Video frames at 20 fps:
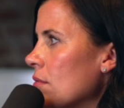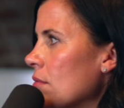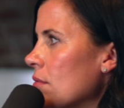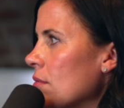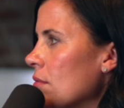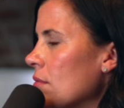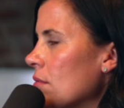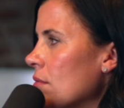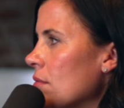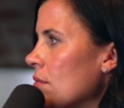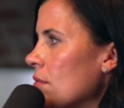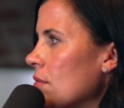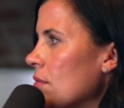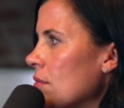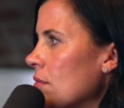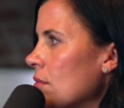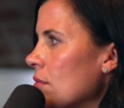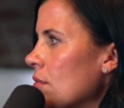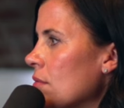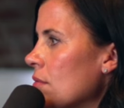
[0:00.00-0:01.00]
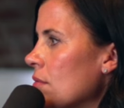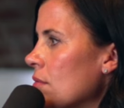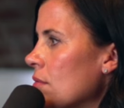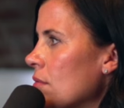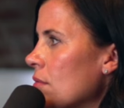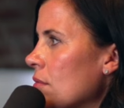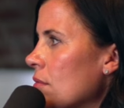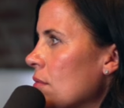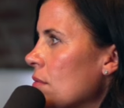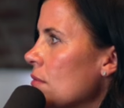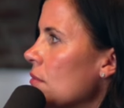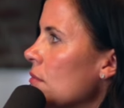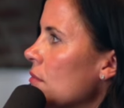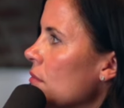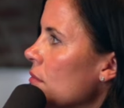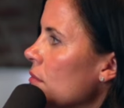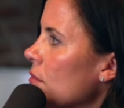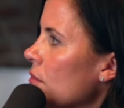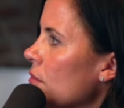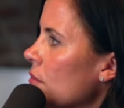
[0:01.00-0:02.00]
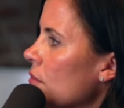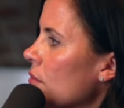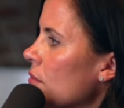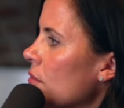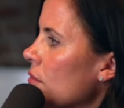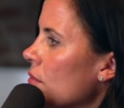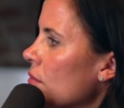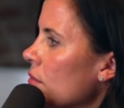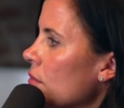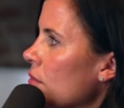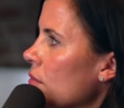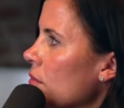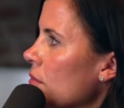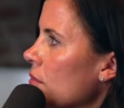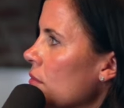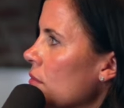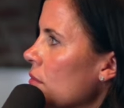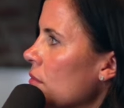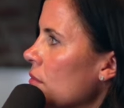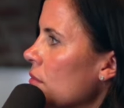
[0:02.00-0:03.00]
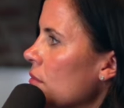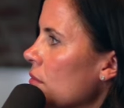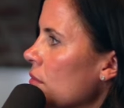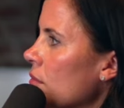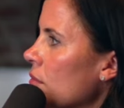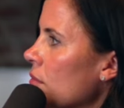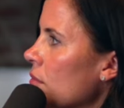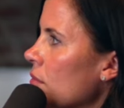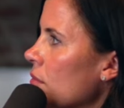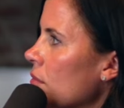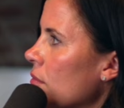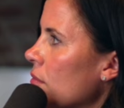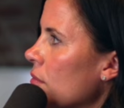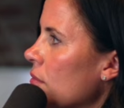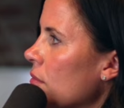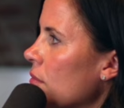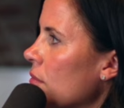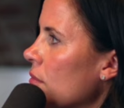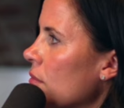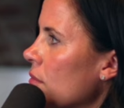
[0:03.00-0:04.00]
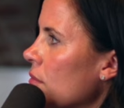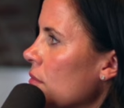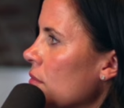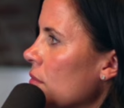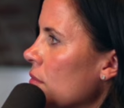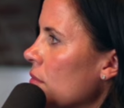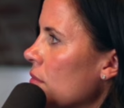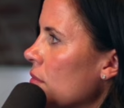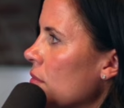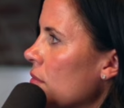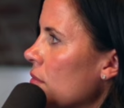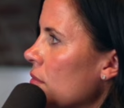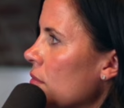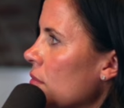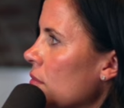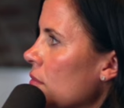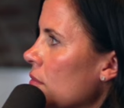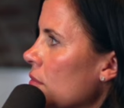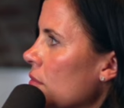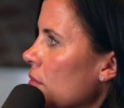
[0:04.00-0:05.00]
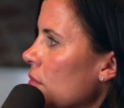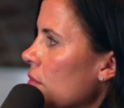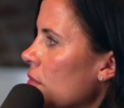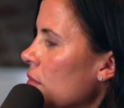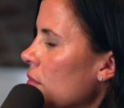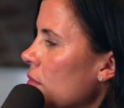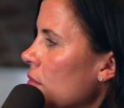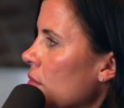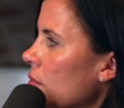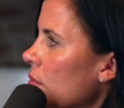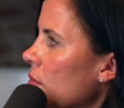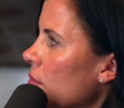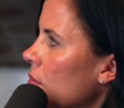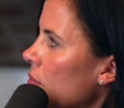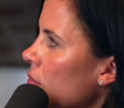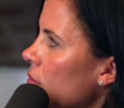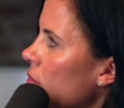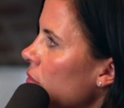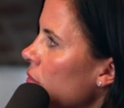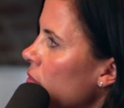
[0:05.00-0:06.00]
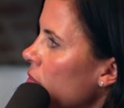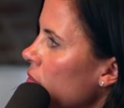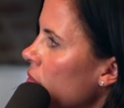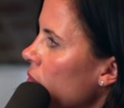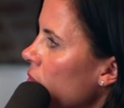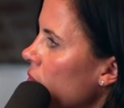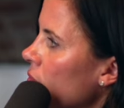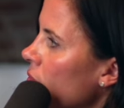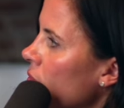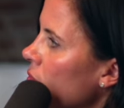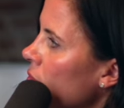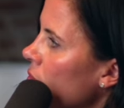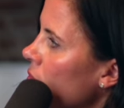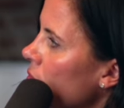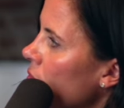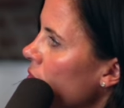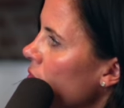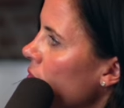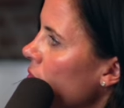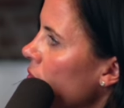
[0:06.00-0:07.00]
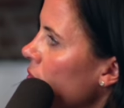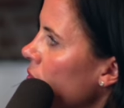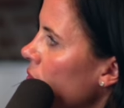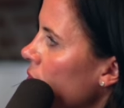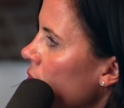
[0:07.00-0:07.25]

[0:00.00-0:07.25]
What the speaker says: (not speaking)